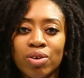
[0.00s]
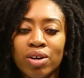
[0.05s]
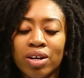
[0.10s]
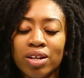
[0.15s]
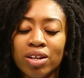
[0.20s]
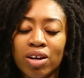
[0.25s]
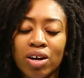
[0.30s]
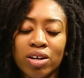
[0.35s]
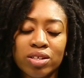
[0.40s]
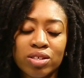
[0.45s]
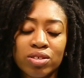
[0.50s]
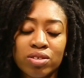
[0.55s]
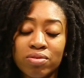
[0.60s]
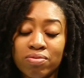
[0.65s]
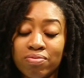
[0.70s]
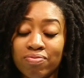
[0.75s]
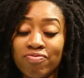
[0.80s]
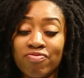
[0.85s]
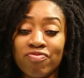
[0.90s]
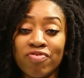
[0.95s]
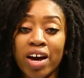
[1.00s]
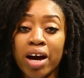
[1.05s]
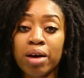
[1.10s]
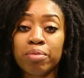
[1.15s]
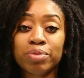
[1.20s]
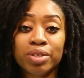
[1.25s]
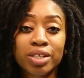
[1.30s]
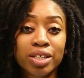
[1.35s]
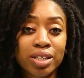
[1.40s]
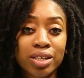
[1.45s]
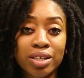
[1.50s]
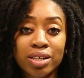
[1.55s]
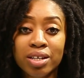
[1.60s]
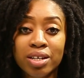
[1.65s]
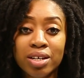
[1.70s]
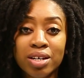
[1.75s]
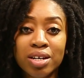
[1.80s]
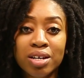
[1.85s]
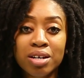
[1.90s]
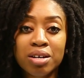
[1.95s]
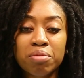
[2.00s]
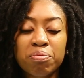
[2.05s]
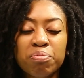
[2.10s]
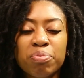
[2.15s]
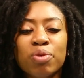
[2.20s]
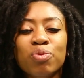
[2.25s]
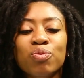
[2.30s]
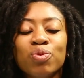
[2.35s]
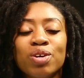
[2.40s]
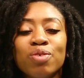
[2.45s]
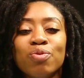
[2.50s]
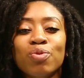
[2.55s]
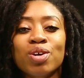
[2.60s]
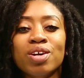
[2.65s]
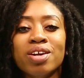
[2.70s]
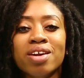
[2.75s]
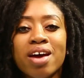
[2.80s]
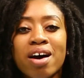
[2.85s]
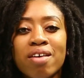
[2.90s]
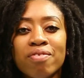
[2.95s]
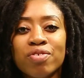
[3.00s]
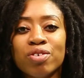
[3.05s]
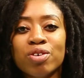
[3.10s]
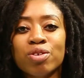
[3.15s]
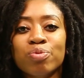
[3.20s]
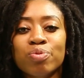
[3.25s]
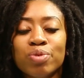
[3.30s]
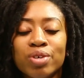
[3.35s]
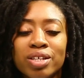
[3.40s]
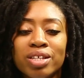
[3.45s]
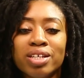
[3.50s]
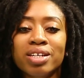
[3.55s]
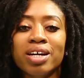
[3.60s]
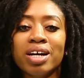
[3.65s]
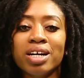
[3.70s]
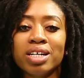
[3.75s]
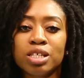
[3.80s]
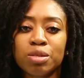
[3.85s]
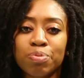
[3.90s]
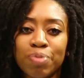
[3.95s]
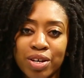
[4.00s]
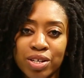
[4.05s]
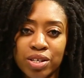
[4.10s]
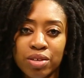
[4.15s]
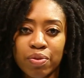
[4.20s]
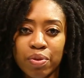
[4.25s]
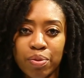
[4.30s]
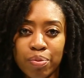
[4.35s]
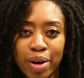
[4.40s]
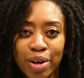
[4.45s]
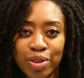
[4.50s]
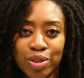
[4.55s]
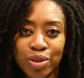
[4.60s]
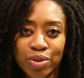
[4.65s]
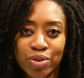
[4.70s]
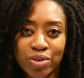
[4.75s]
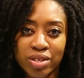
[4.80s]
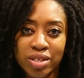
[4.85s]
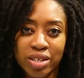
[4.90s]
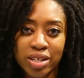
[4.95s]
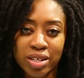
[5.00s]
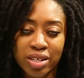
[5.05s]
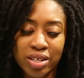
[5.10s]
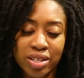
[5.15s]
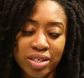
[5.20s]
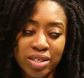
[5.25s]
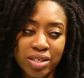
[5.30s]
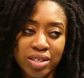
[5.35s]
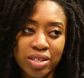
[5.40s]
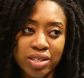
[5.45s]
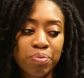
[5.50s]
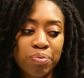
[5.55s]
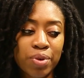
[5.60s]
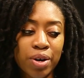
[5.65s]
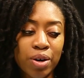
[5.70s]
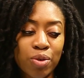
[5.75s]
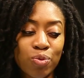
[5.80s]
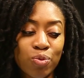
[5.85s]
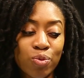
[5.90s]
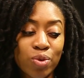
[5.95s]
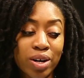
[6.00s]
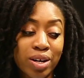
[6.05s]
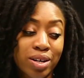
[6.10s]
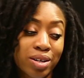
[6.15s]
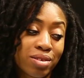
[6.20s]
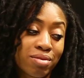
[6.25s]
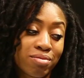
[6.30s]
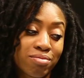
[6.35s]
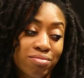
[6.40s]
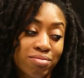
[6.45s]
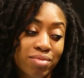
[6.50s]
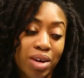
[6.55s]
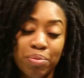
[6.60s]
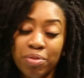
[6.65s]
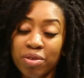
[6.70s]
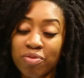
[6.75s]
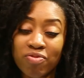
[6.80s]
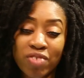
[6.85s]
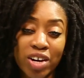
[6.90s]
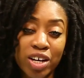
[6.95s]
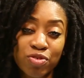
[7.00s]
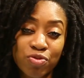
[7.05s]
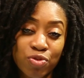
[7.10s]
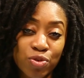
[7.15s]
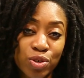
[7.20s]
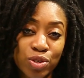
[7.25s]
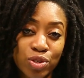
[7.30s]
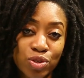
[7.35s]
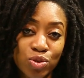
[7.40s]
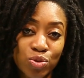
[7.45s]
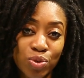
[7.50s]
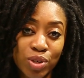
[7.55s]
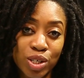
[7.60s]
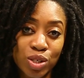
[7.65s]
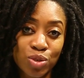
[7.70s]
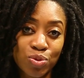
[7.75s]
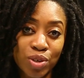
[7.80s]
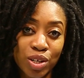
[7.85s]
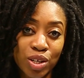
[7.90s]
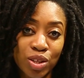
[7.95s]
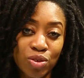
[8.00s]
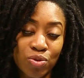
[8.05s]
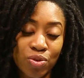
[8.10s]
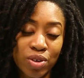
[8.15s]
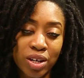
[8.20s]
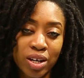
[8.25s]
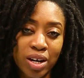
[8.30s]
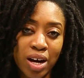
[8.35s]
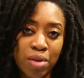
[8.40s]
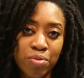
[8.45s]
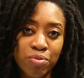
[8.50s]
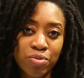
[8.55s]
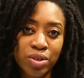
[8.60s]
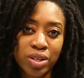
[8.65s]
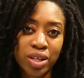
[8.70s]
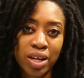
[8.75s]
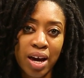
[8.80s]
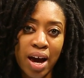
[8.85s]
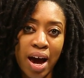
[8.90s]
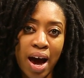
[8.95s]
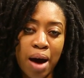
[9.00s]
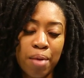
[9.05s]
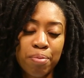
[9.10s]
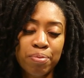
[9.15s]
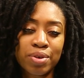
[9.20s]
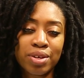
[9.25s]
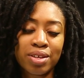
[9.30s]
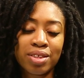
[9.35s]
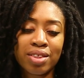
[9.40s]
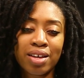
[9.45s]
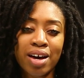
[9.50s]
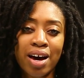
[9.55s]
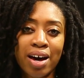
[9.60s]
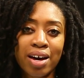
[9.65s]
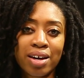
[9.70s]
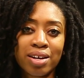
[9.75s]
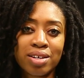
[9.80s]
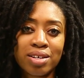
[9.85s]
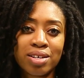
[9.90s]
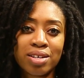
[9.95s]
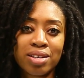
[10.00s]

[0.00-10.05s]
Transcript: lost family, but we were never really expressive about those things. But fast forward to 2023, I'm really happy that